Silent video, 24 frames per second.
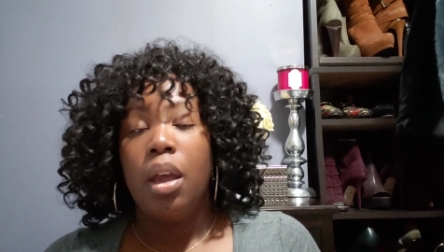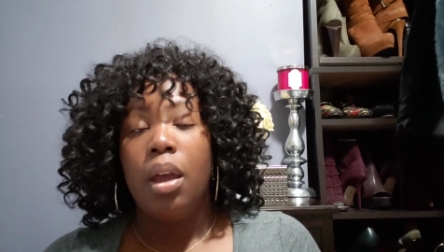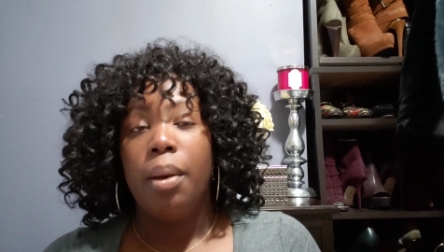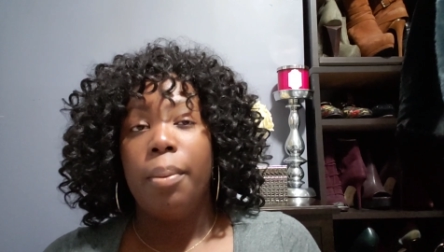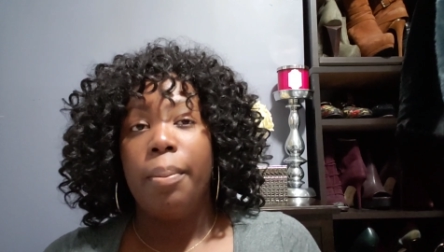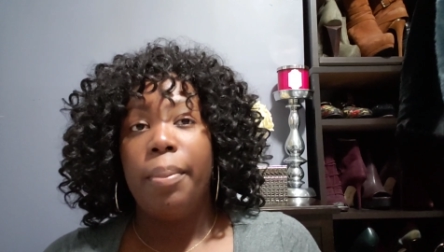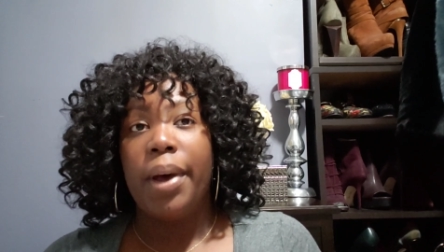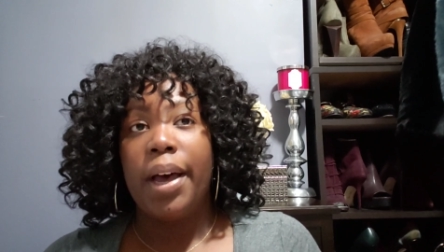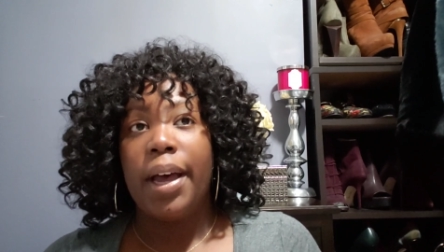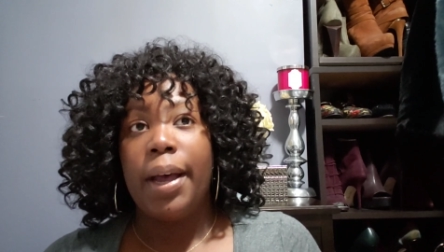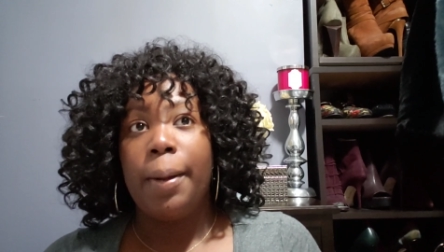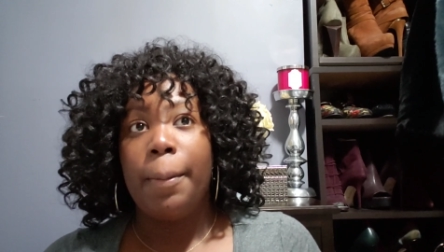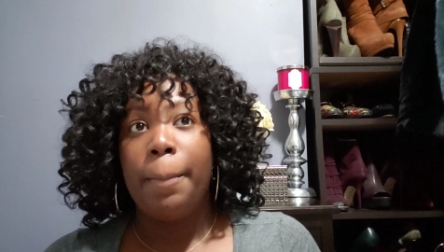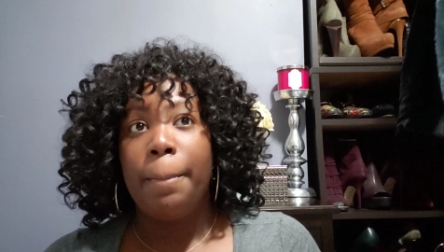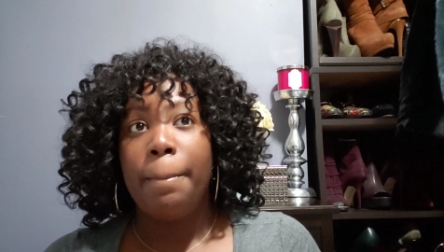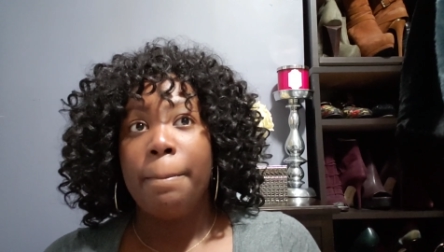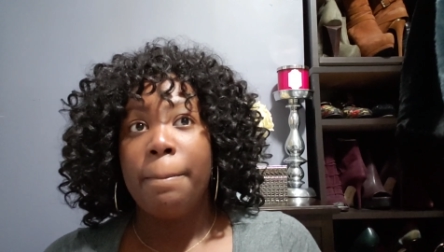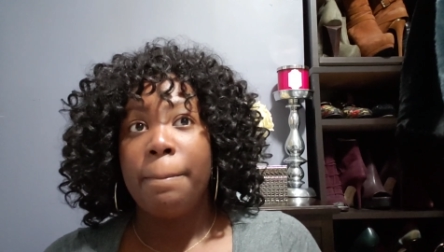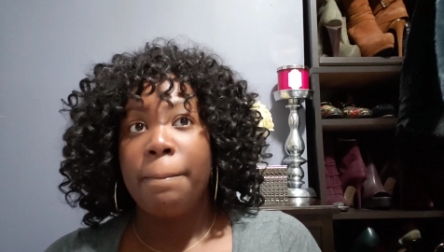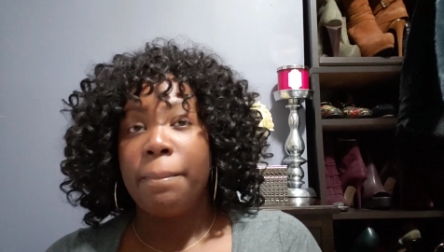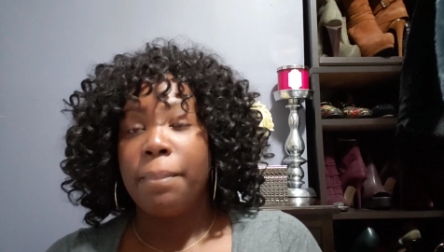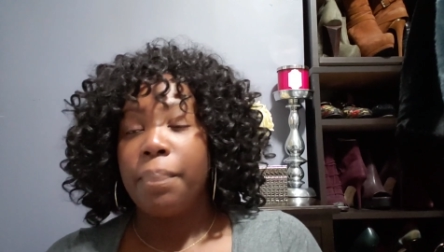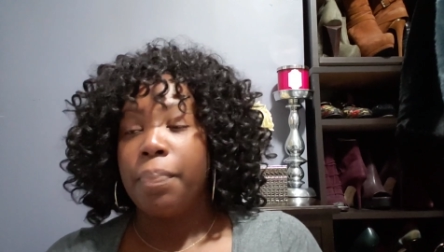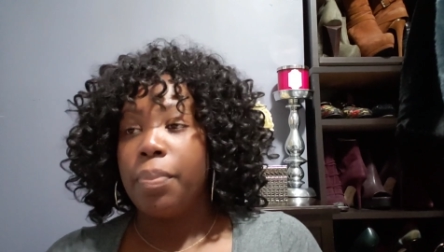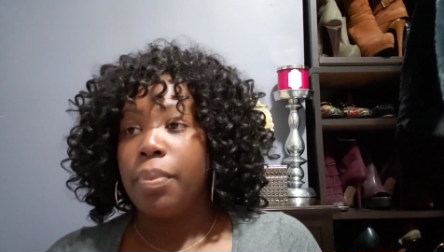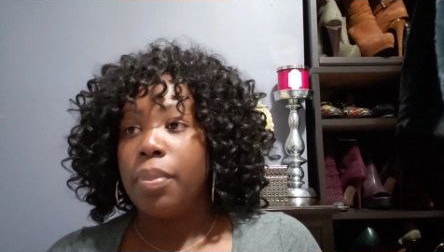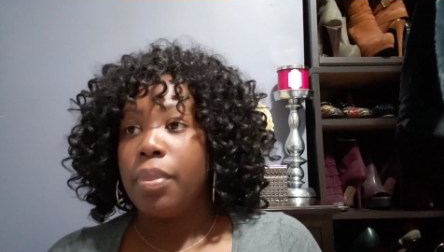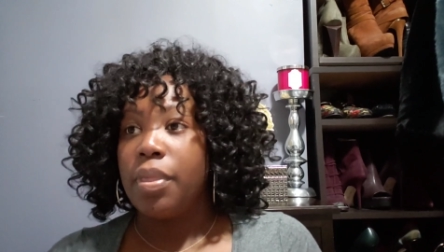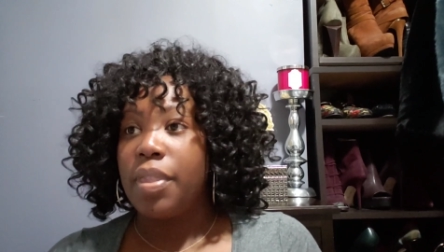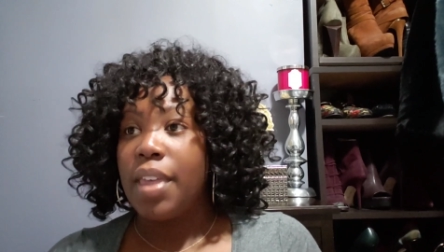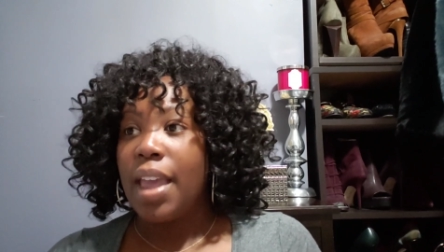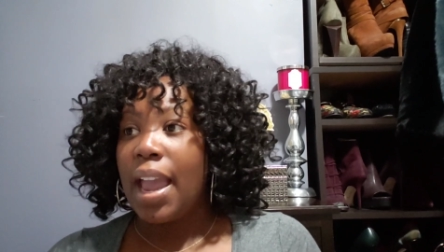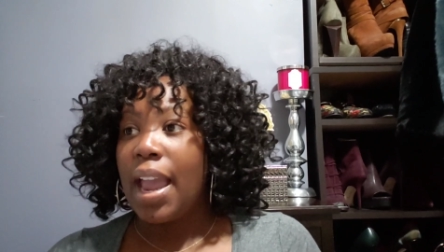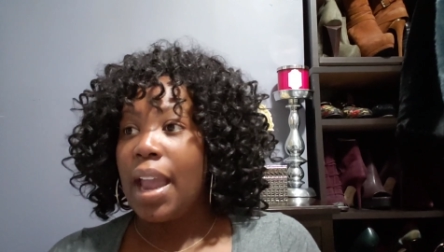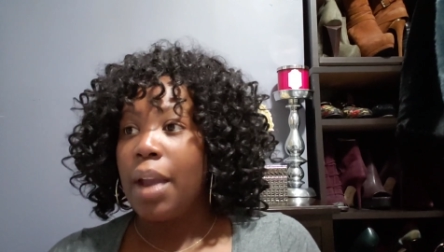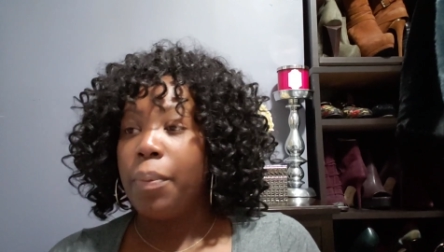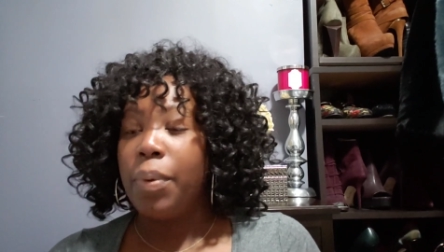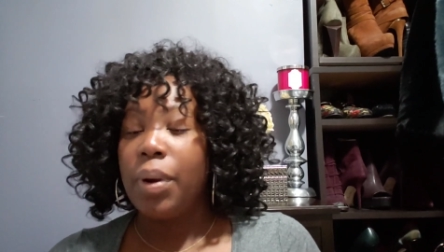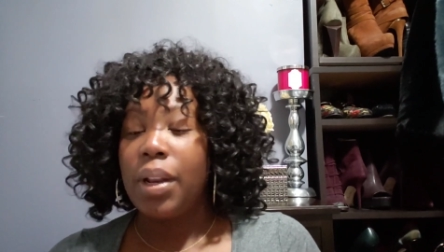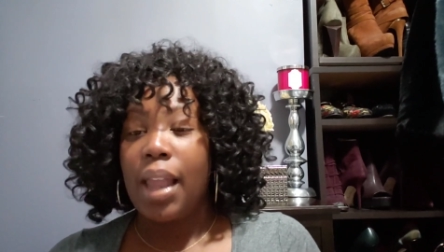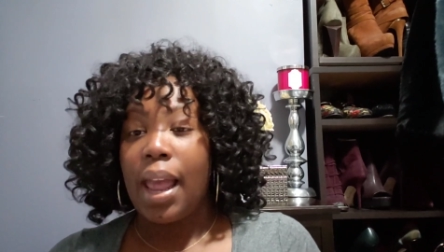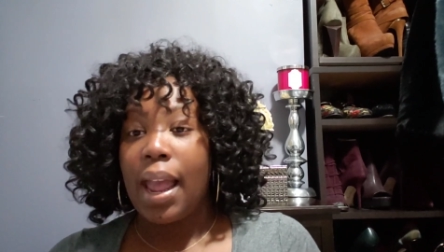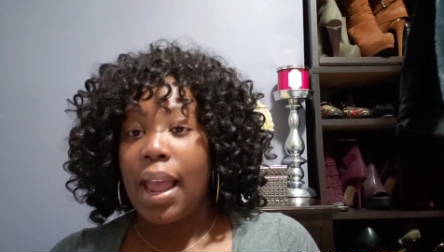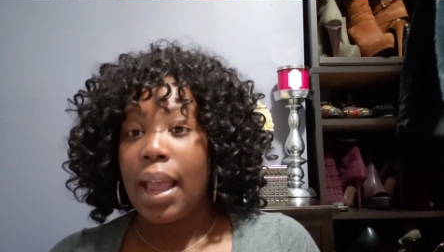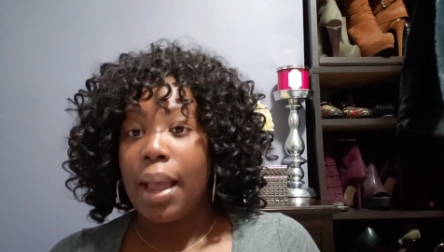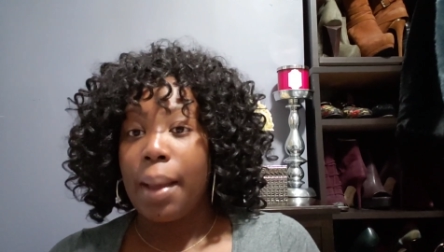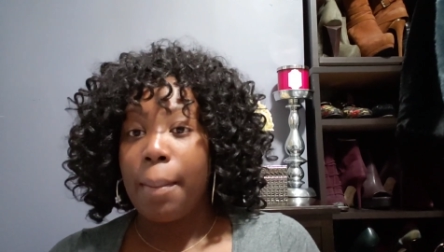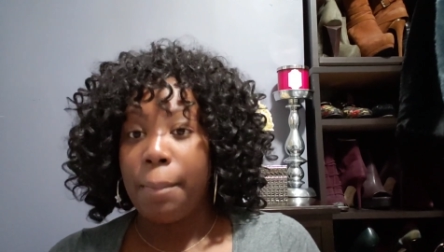But they were
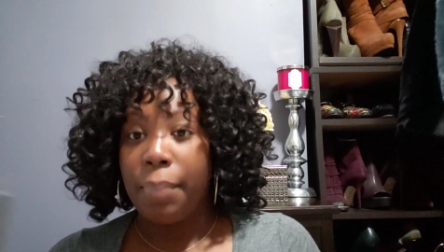like